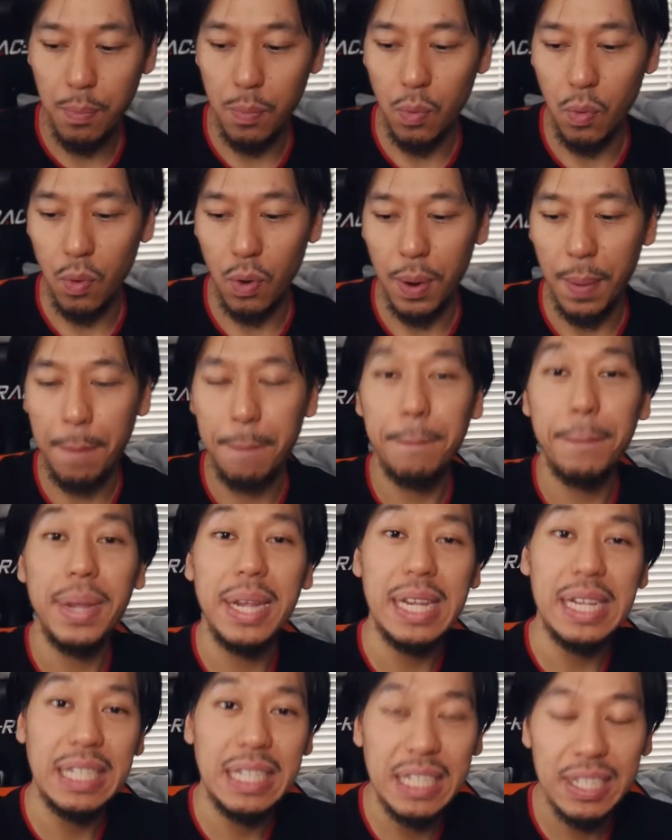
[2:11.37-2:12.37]
more
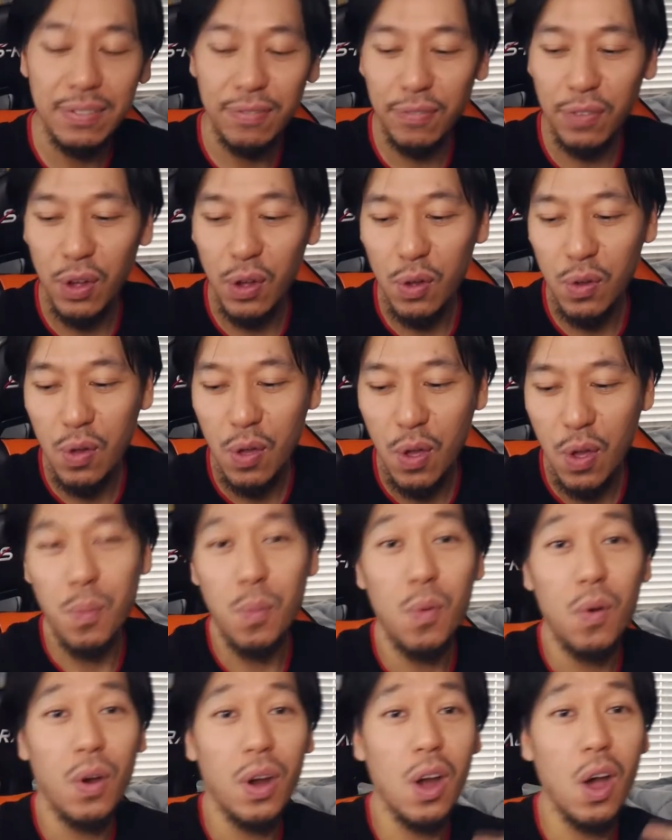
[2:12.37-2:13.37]
peaceful,
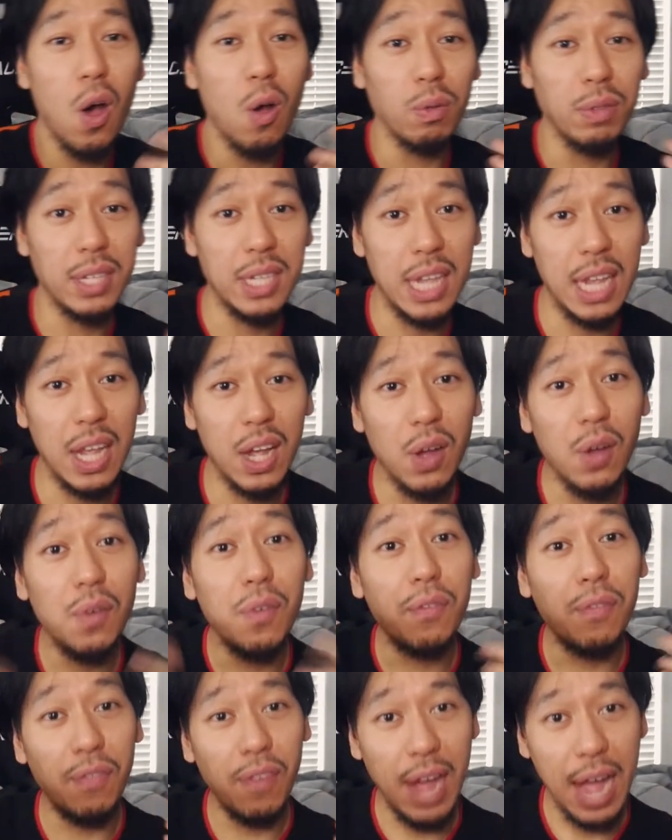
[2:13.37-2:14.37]
more
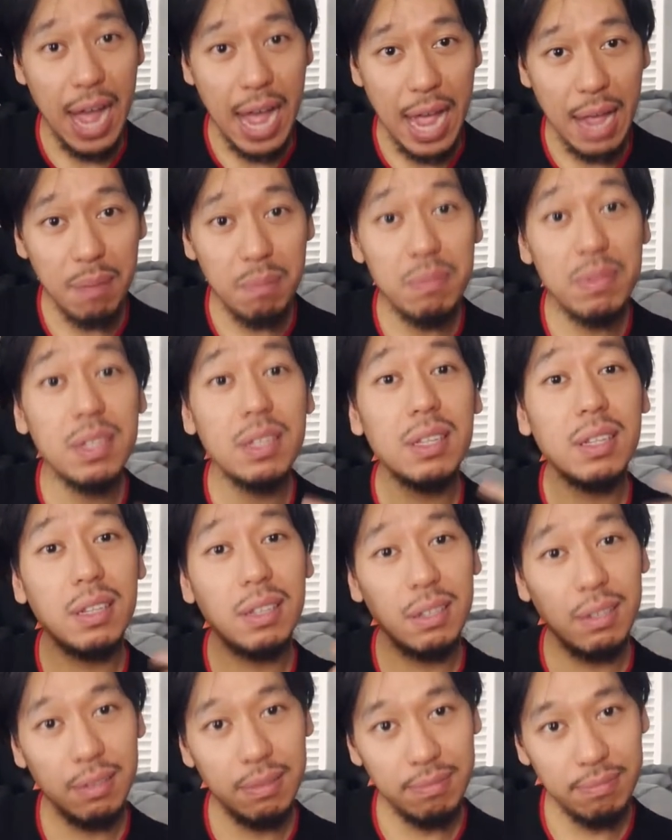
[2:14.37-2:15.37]
hotel vibes.
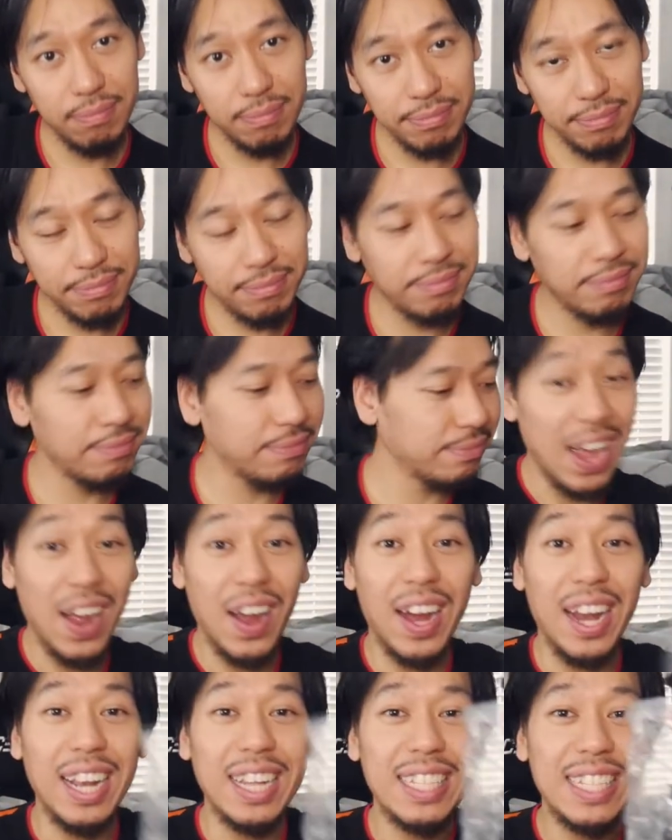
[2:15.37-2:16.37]

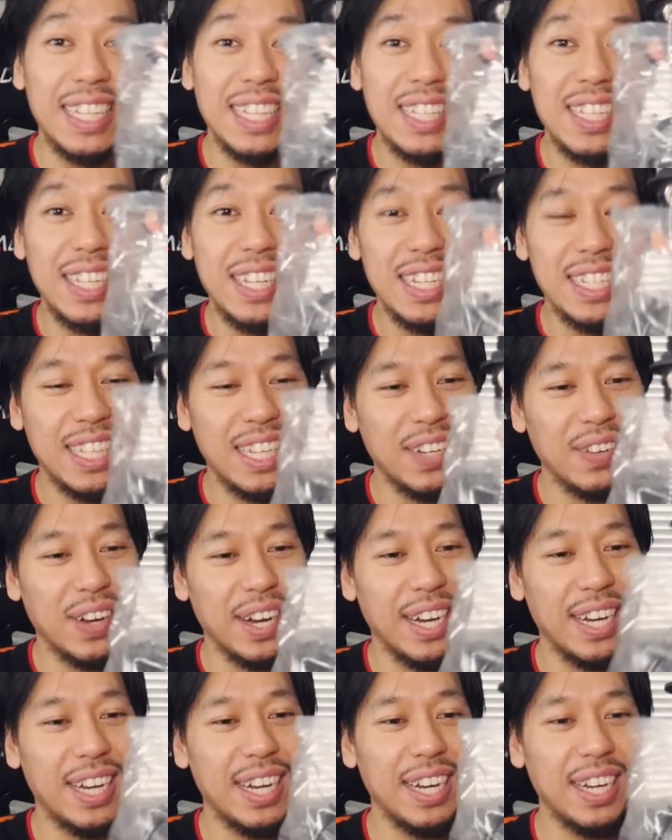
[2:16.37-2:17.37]
Alright, let's get to this thing
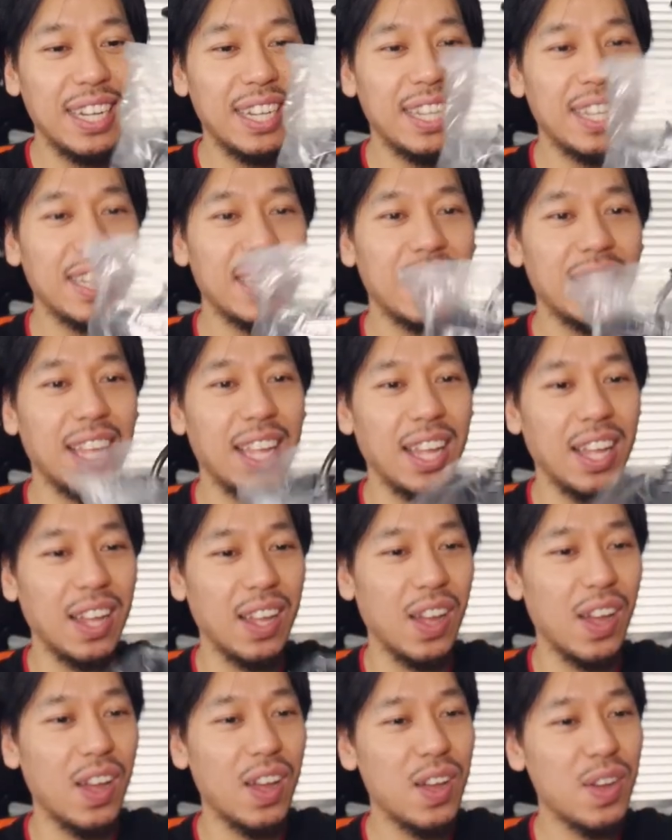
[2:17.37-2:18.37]
right here.
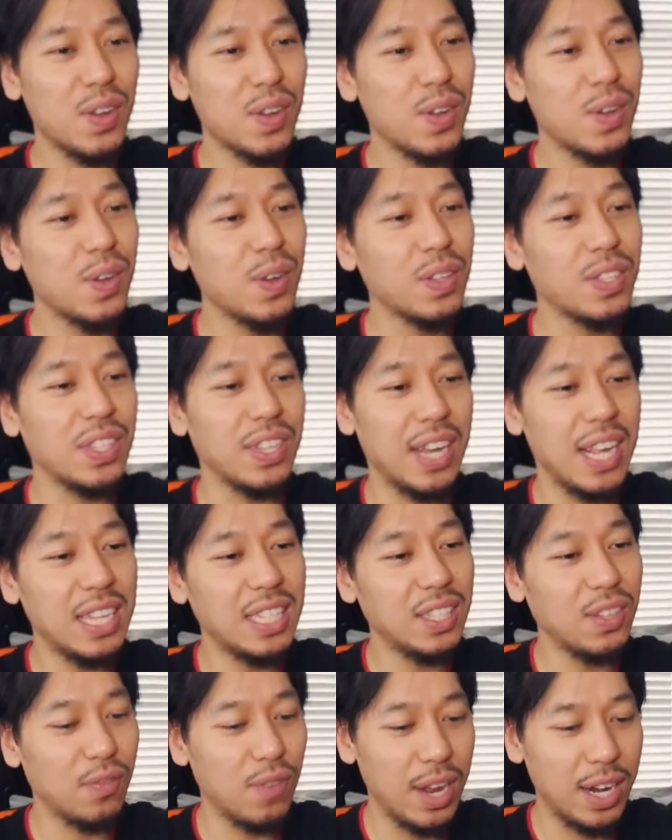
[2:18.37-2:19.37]
Oh, cool. So that's
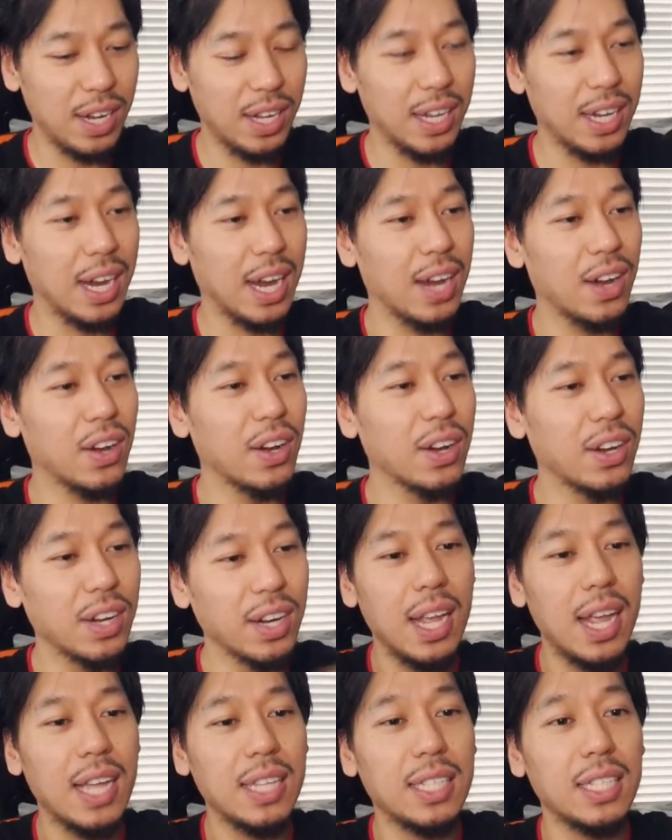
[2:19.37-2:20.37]
the rattling I heard.
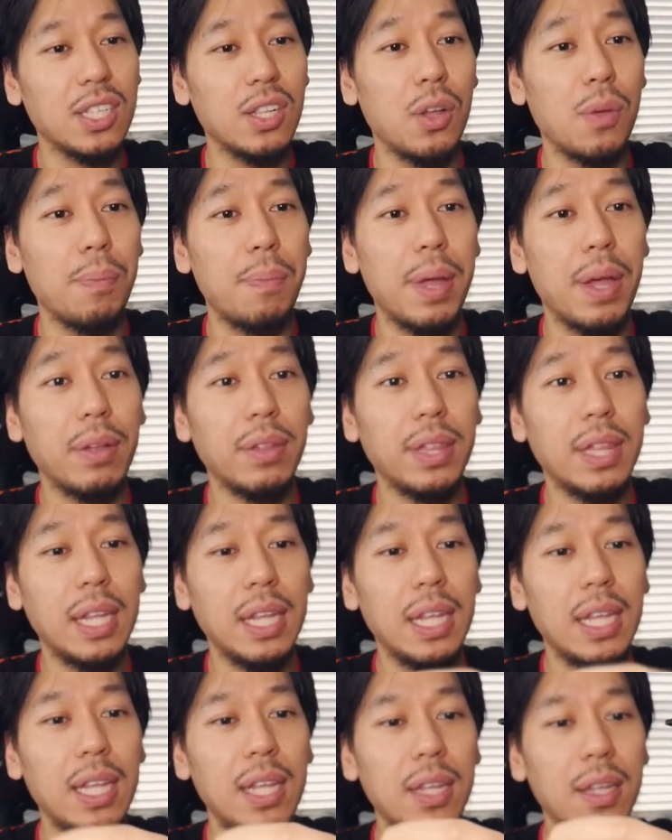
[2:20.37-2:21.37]
It has this little bell
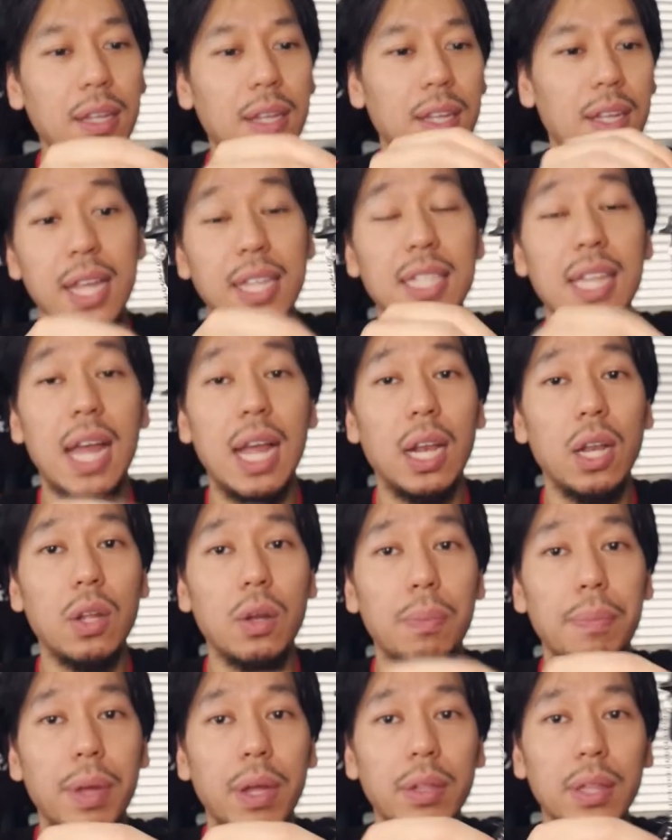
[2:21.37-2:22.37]
thingy. It's not a
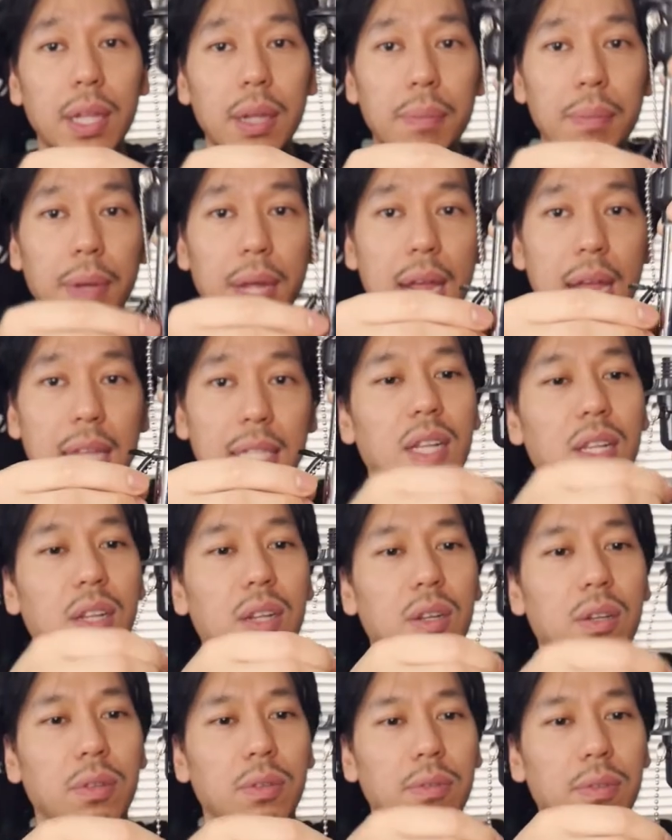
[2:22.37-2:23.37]
little bell thing, but it has a
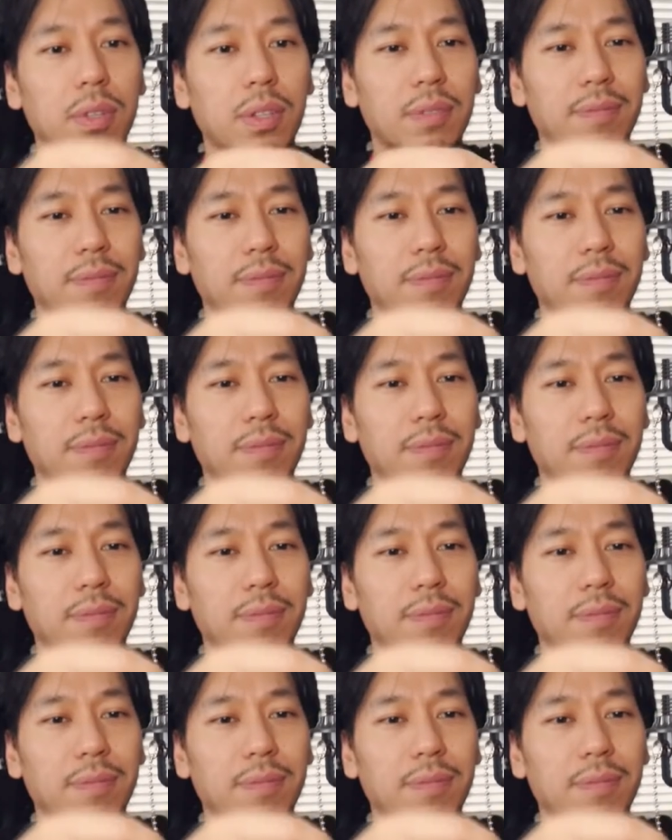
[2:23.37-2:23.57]
little